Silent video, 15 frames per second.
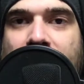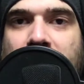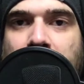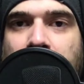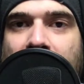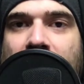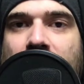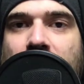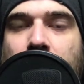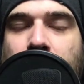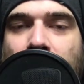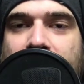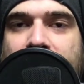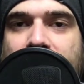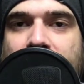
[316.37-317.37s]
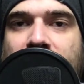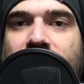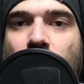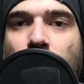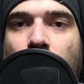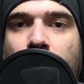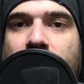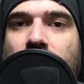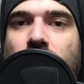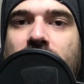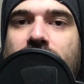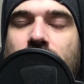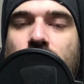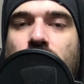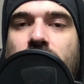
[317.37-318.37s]
to be in the presence of a woman
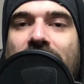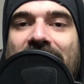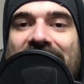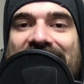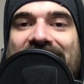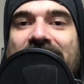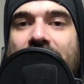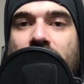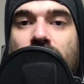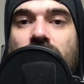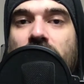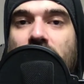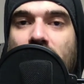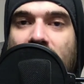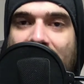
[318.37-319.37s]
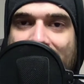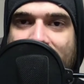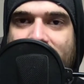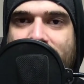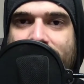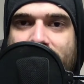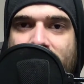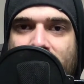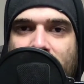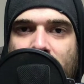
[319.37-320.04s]
with whom he can relax